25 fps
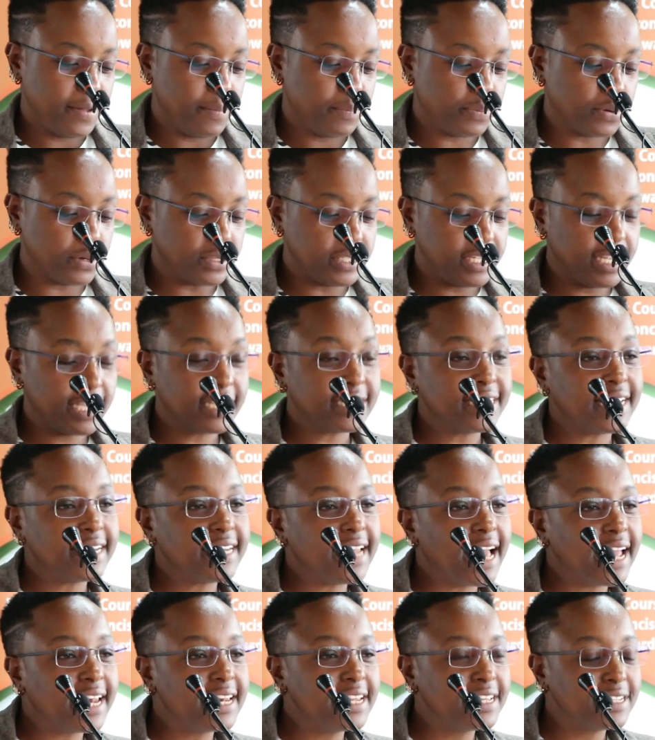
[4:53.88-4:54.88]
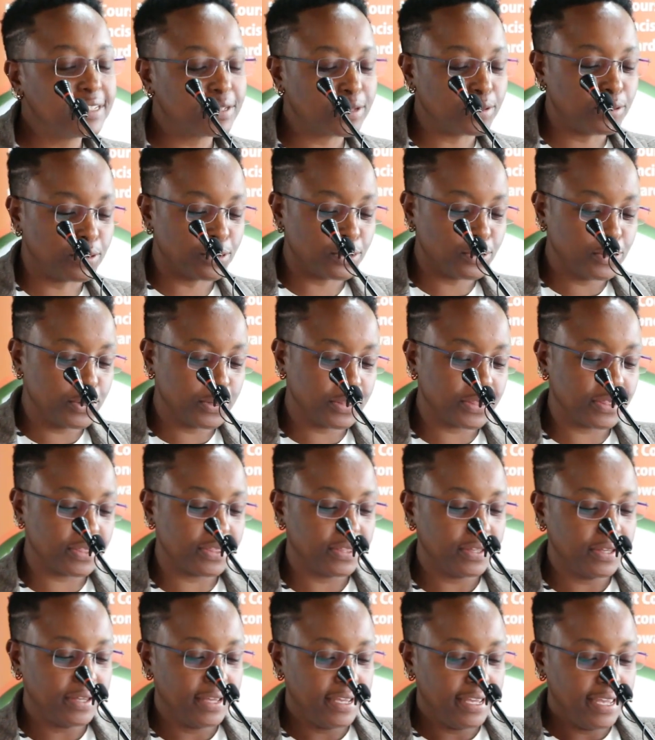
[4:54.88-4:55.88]
Projected earnings
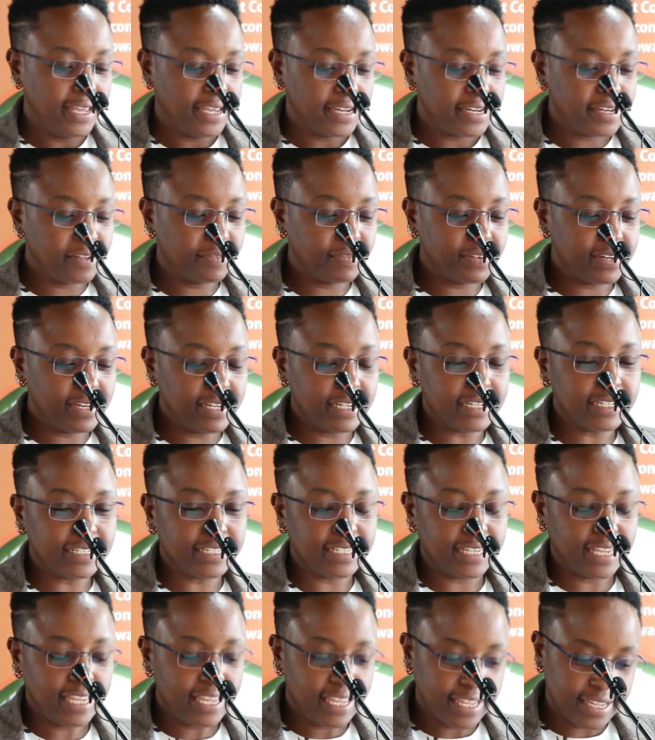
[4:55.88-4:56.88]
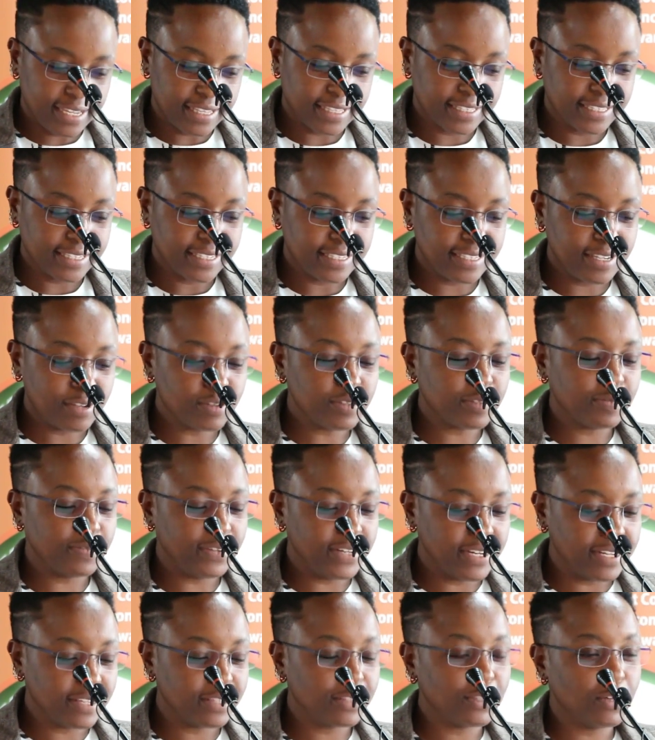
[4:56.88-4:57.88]
growth, dividend. See, I was
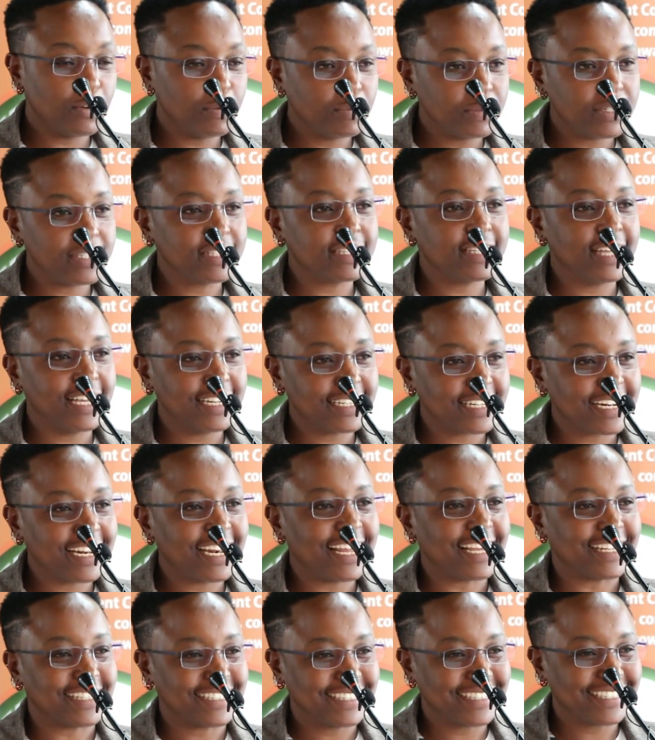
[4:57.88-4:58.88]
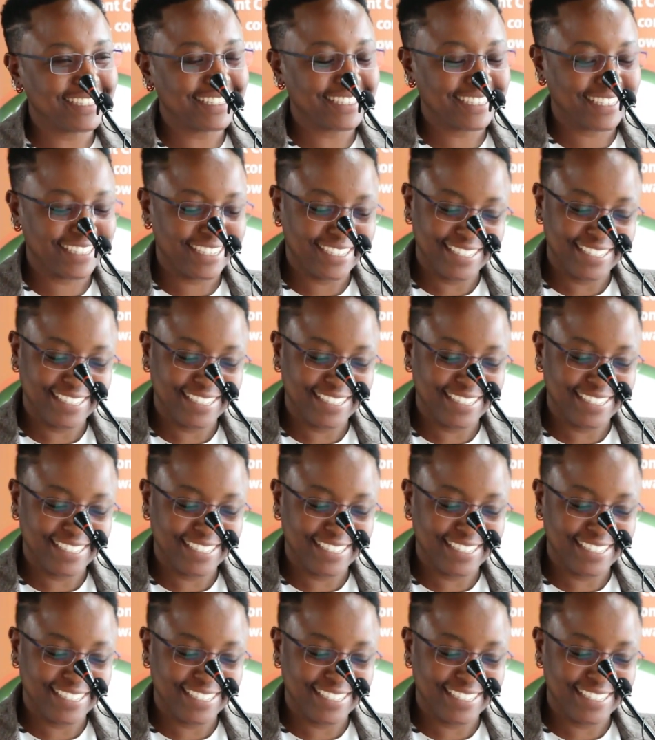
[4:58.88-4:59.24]
feeling thumbed in that class.